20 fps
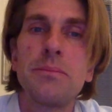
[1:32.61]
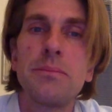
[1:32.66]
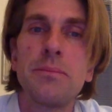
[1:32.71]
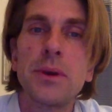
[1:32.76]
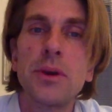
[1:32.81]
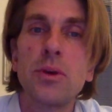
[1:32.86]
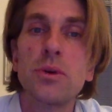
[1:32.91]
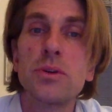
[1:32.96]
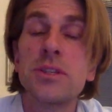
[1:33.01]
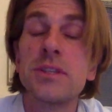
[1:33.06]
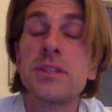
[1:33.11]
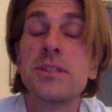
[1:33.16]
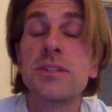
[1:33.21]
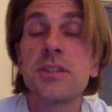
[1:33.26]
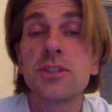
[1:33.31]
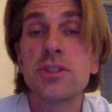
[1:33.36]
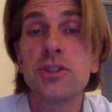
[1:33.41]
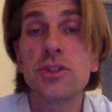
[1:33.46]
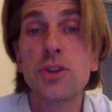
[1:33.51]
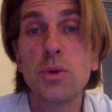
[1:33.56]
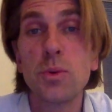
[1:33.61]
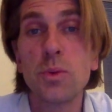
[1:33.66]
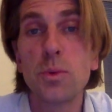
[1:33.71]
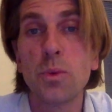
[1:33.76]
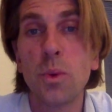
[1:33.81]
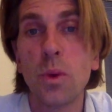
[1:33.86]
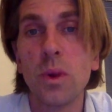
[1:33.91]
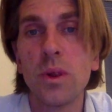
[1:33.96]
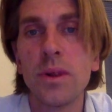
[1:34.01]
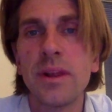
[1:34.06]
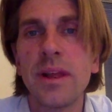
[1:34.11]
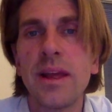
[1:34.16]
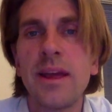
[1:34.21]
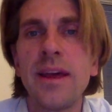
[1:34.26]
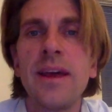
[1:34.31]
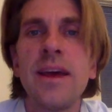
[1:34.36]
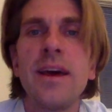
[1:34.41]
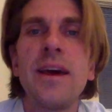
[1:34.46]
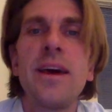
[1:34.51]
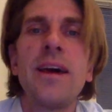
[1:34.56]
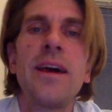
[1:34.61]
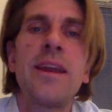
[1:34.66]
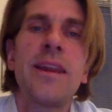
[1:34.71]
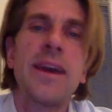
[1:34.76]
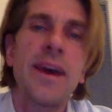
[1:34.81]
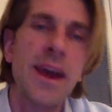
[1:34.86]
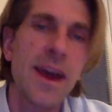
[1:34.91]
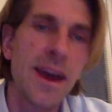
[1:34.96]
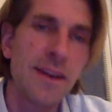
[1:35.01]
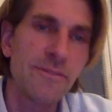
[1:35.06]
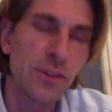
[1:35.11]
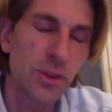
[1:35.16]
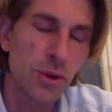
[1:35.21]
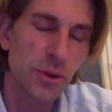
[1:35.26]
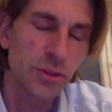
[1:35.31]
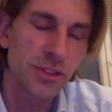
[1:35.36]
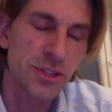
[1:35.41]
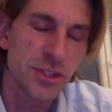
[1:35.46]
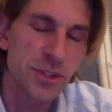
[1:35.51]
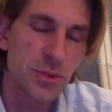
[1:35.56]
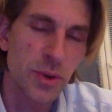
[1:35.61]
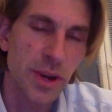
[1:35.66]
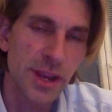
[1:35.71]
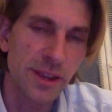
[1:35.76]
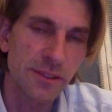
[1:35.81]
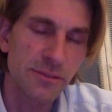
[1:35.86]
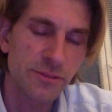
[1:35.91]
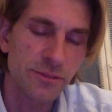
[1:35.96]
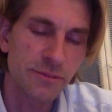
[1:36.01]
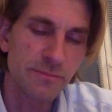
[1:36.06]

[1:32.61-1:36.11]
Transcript: because it's a stone wall and I have not the strength.